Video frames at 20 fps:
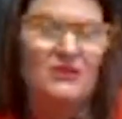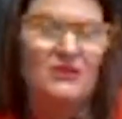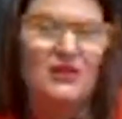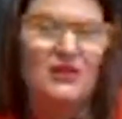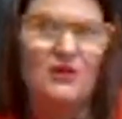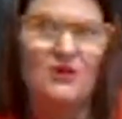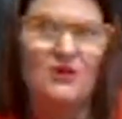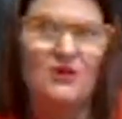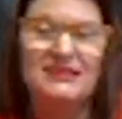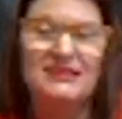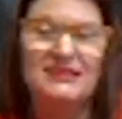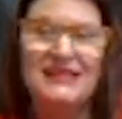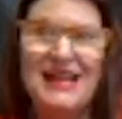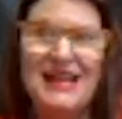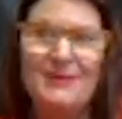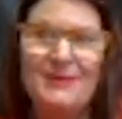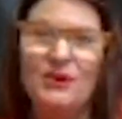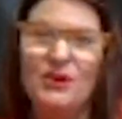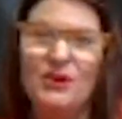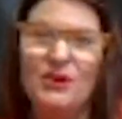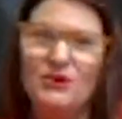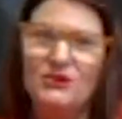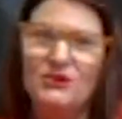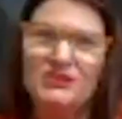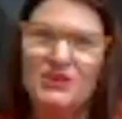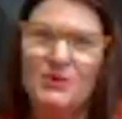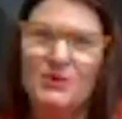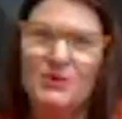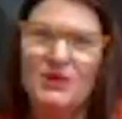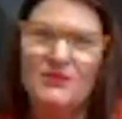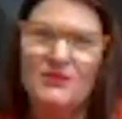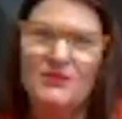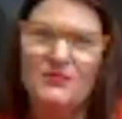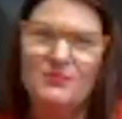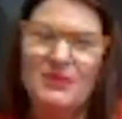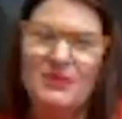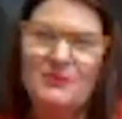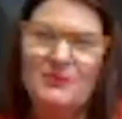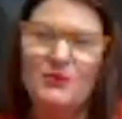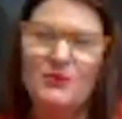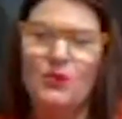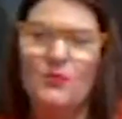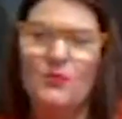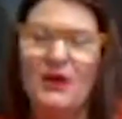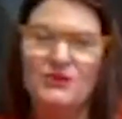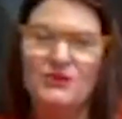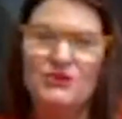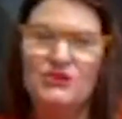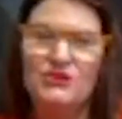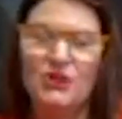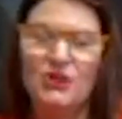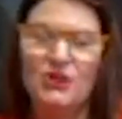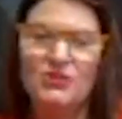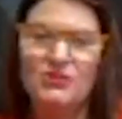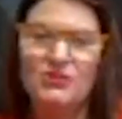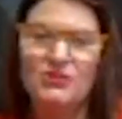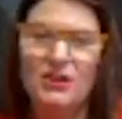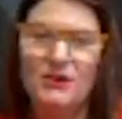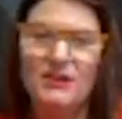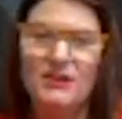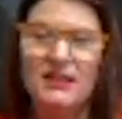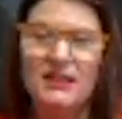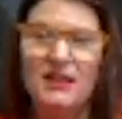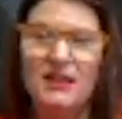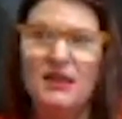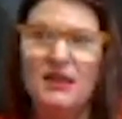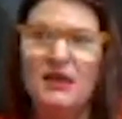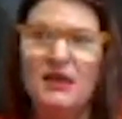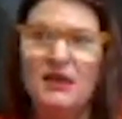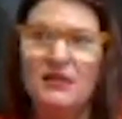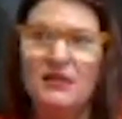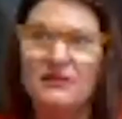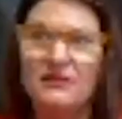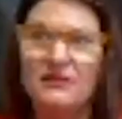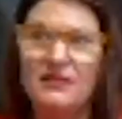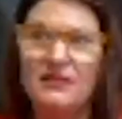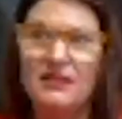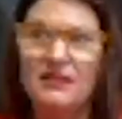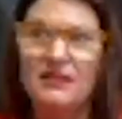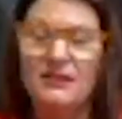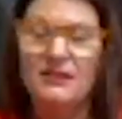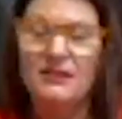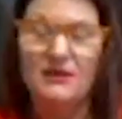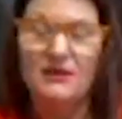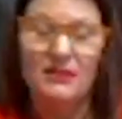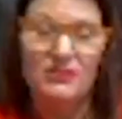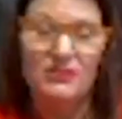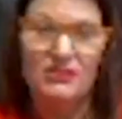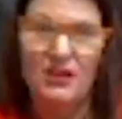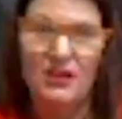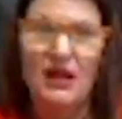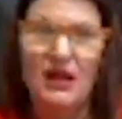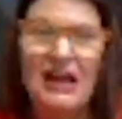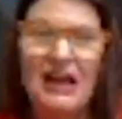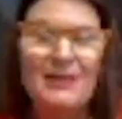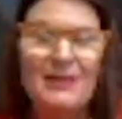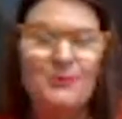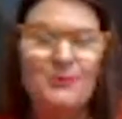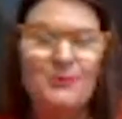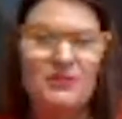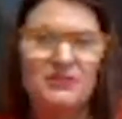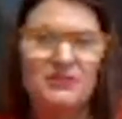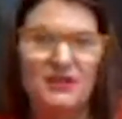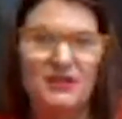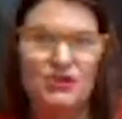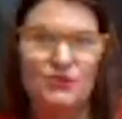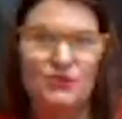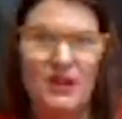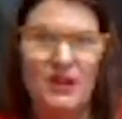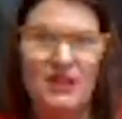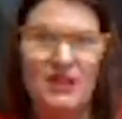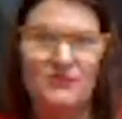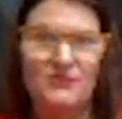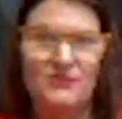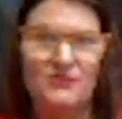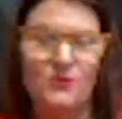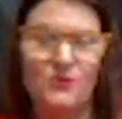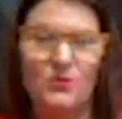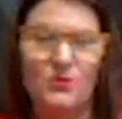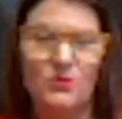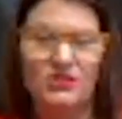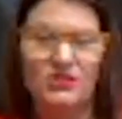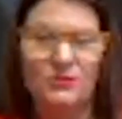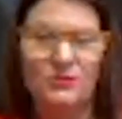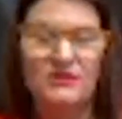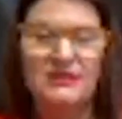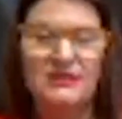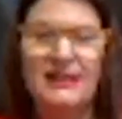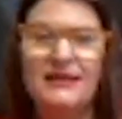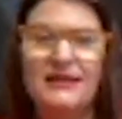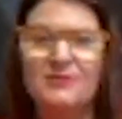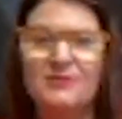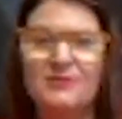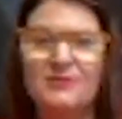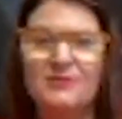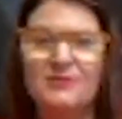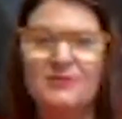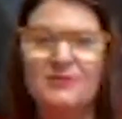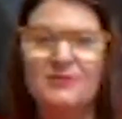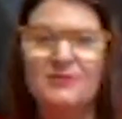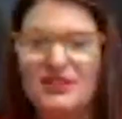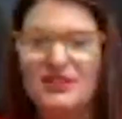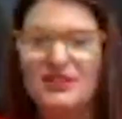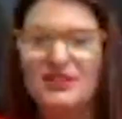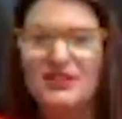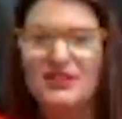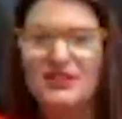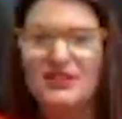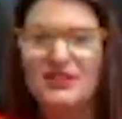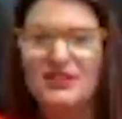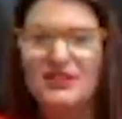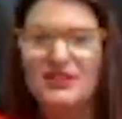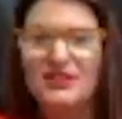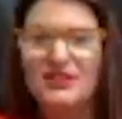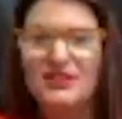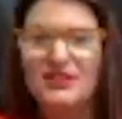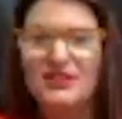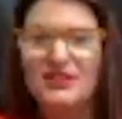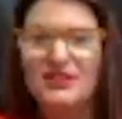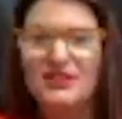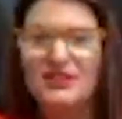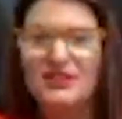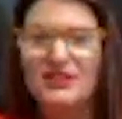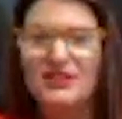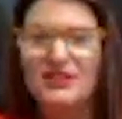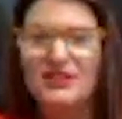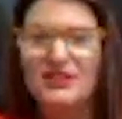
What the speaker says: there is that. But also, if people around you start to notice, it's a high percentage rate for suicide completion for